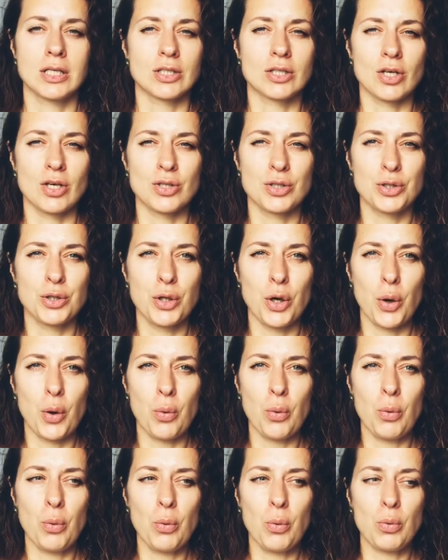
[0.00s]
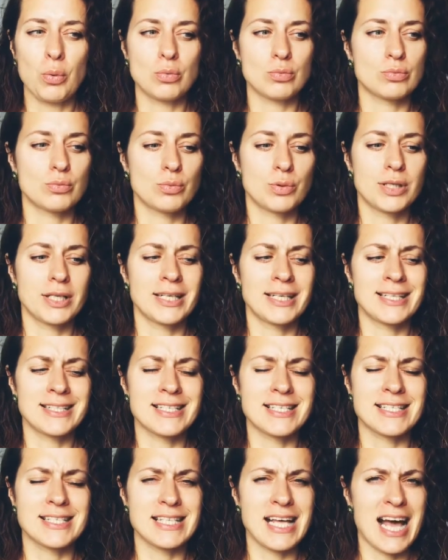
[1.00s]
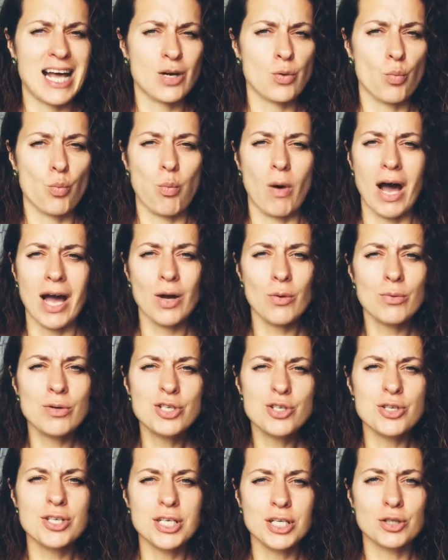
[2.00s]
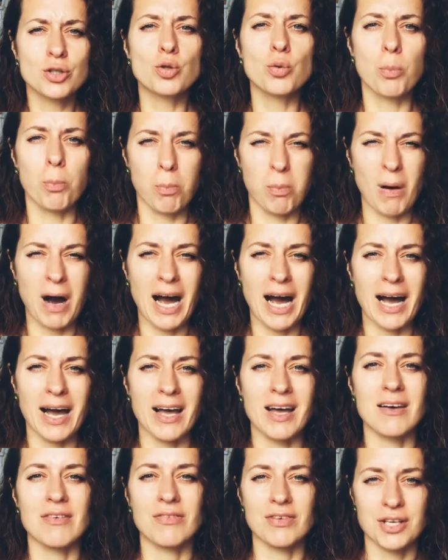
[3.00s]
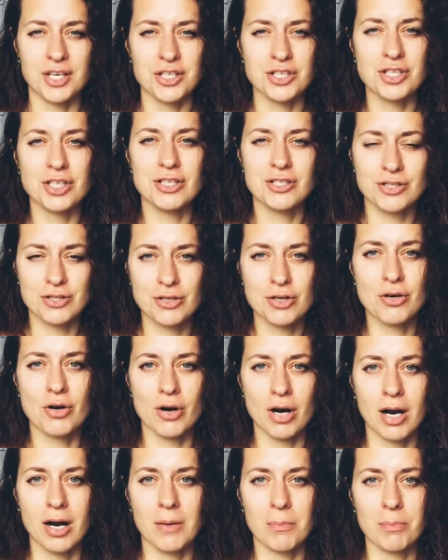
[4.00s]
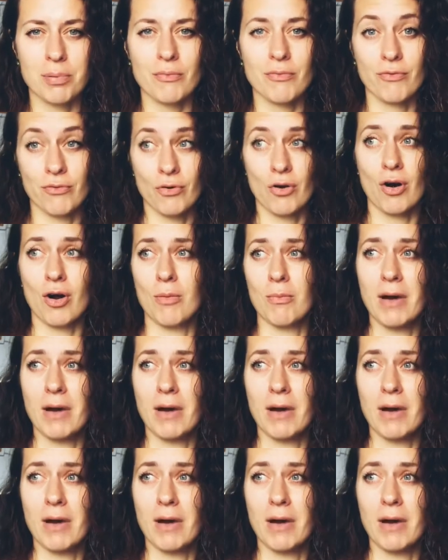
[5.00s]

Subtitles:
wouldn't understand why would you need to buy a facial scrub from